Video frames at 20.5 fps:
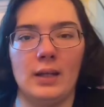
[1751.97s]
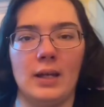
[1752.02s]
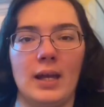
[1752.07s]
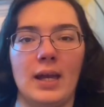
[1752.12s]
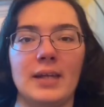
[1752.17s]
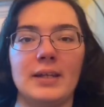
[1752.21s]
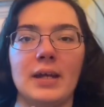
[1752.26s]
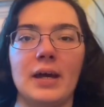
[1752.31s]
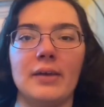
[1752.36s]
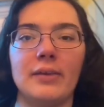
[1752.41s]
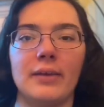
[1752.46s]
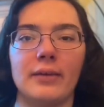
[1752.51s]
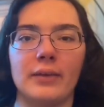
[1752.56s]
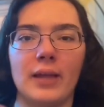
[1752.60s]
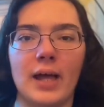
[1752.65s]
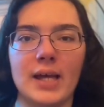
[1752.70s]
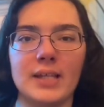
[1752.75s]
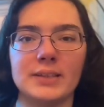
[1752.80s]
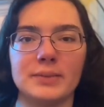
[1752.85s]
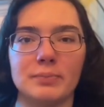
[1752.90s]
And now the
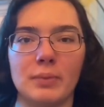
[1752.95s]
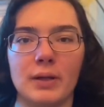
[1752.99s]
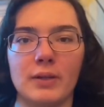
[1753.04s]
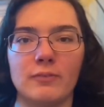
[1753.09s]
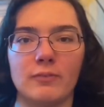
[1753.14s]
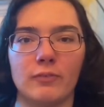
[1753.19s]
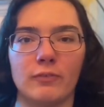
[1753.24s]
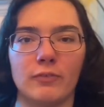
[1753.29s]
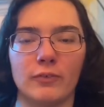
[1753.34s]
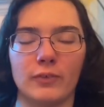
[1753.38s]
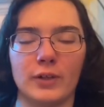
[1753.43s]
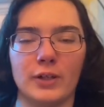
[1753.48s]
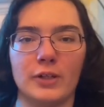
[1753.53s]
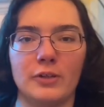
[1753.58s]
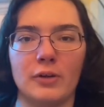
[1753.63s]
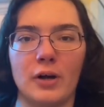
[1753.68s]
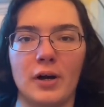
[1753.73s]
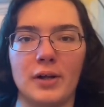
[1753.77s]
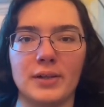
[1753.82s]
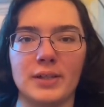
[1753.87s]
last button for
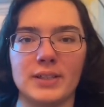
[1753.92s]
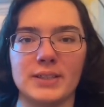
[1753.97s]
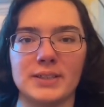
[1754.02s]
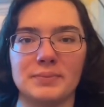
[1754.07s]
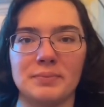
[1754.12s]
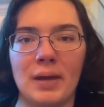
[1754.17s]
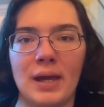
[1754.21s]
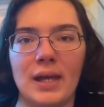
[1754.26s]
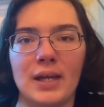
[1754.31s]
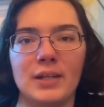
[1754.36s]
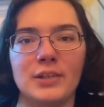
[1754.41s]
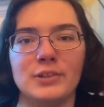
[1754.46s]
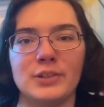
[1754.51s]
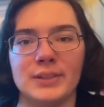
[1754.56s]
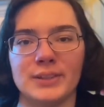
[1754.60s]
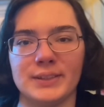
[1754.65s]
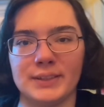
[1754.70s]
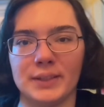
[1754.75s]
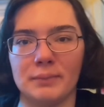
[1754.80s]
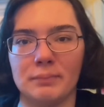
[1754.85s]
you on this page
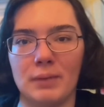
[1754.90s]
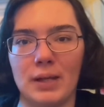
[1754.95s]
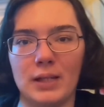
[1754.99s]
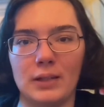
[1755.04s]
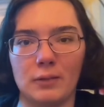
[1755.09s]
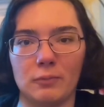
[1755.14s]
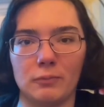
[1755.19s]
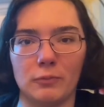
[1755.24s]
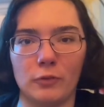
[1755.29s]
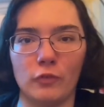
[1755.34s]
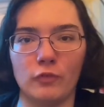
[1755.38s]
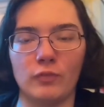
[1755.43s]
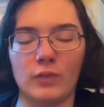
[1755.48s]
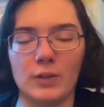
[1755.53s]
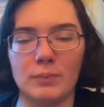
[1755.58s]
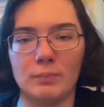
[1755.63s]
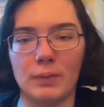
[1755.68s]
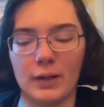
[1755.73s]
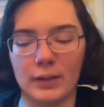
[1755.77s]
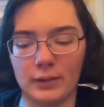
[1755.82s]
is the make a movie
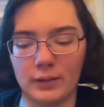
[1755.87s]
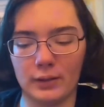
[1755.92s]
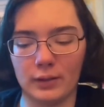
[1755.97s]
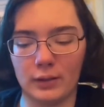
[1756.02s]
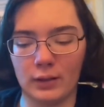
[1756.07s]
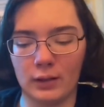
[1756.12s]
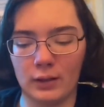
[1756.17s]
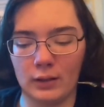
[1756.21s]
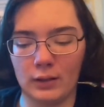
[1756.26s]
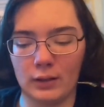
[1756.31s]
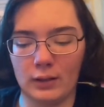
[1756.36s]
button.